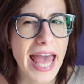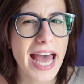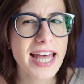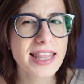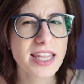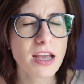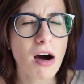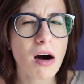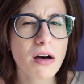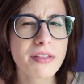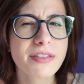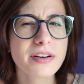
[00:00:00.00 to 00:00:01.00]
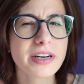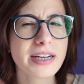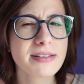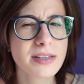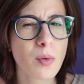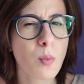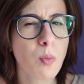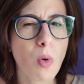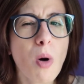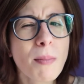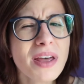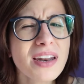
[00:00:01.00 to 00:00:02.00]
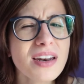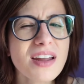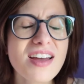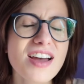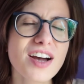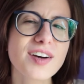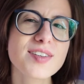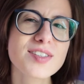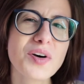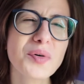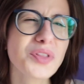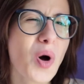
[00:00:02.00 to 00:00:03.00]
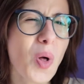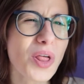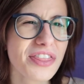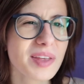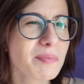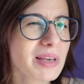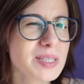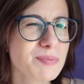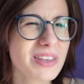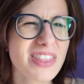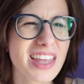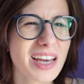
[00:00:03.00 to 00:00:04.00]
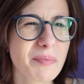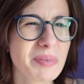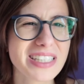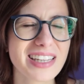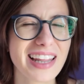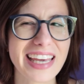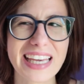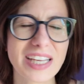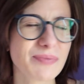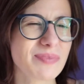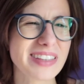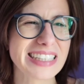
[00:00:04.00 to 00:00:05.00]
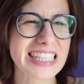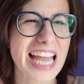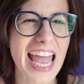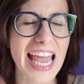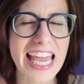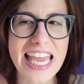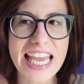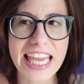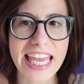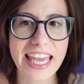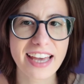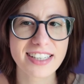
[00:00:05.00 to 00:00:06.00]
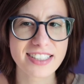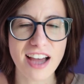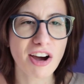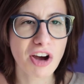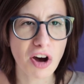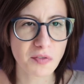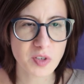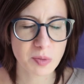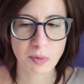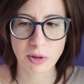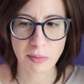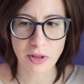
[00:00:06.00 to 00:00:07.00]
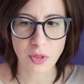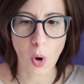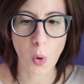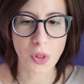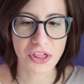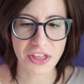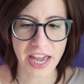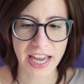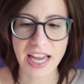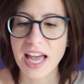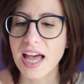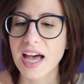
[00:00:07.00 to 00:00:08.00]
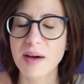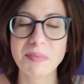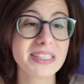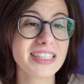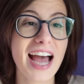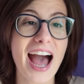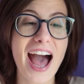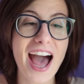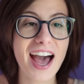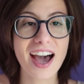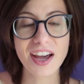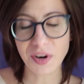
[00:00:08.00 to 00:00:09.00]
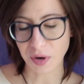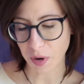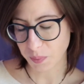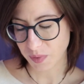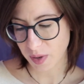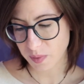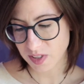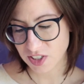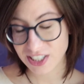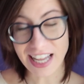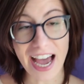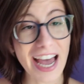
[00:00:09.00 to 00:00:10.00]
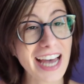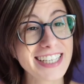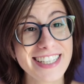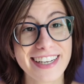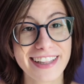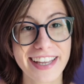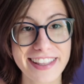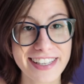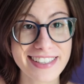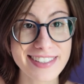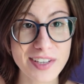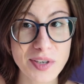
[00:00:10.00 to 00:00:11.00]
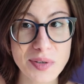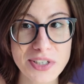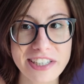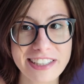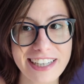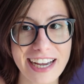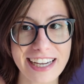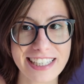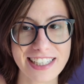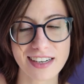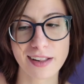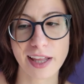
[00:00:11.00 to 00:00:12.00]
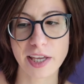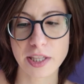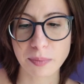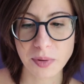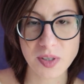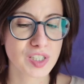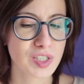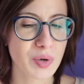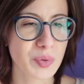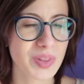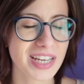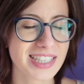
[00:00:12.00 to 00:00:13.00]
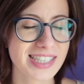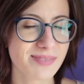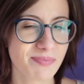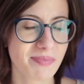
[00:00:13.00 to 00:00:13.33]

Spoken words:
and the author is a woman. So the whole thing makes me think a bit like icky and uncomfortable about the whole thing. But I don't know. It was just, I didn't like the execution, I didn't like the book, so that's